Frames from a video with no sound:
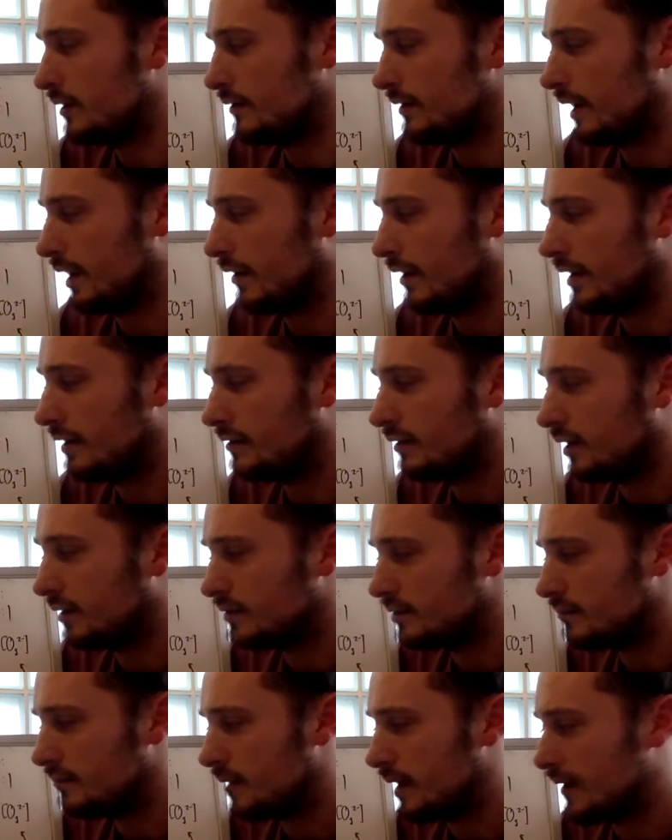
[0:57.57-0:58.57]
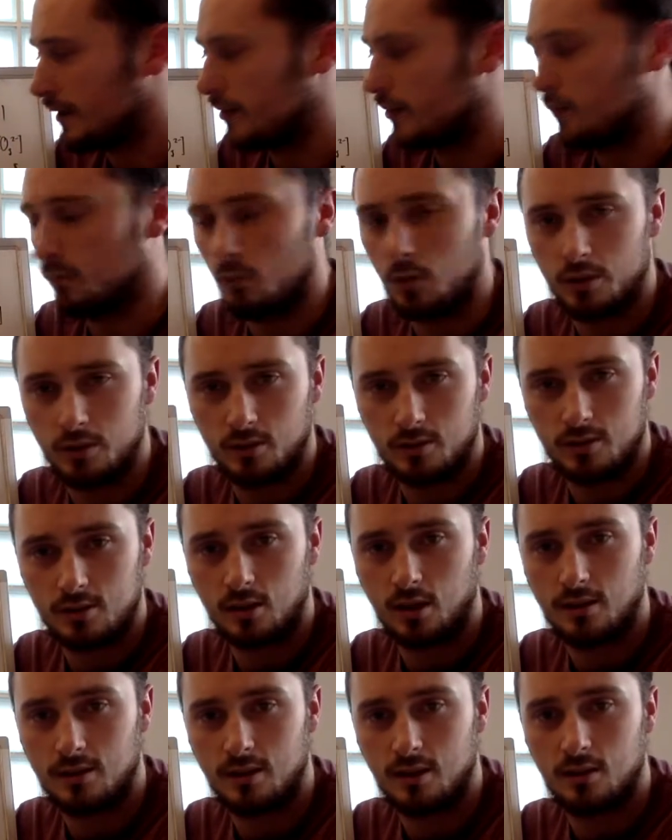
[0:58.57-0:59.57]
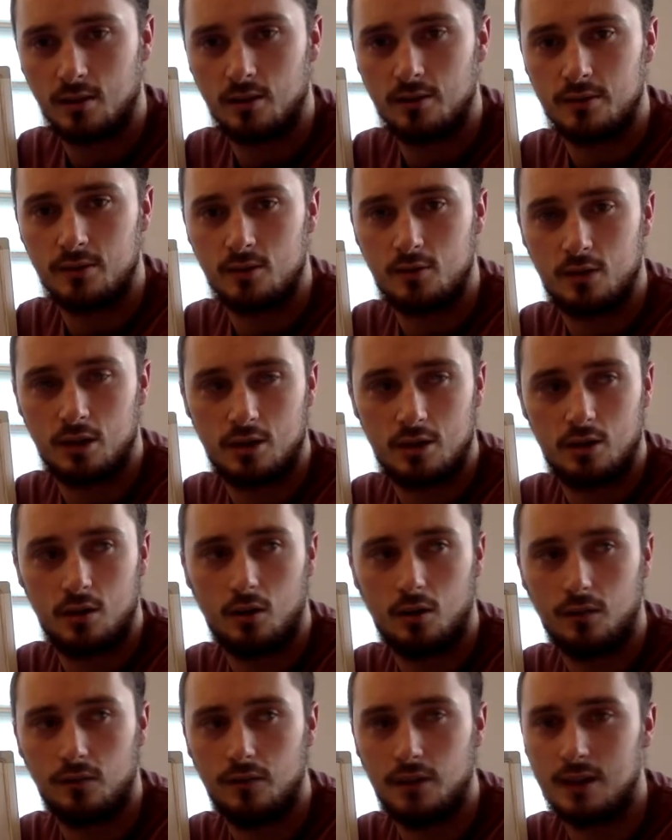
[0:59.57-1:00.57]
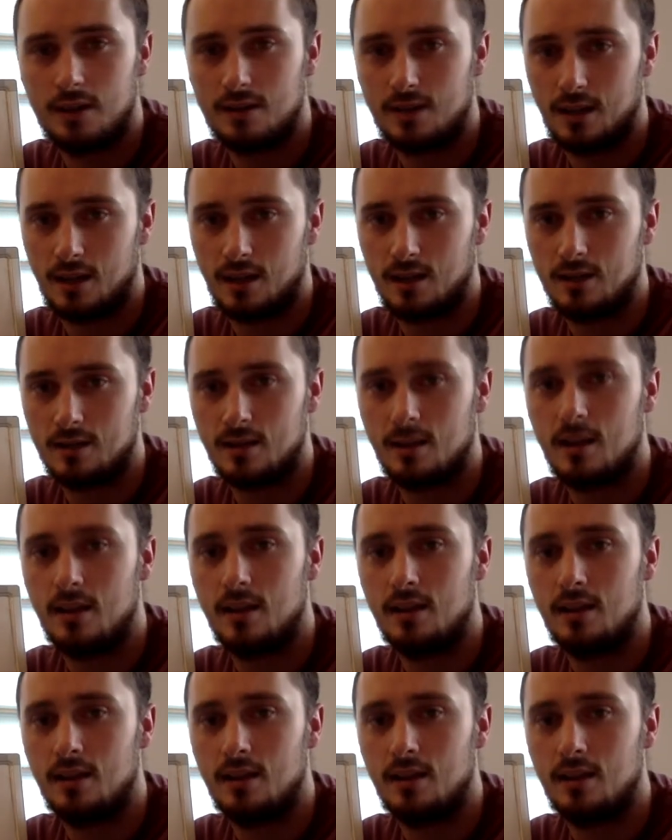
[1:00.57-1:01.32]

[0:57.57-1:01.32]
Now, it doesn't matter what your starting concentration of this is.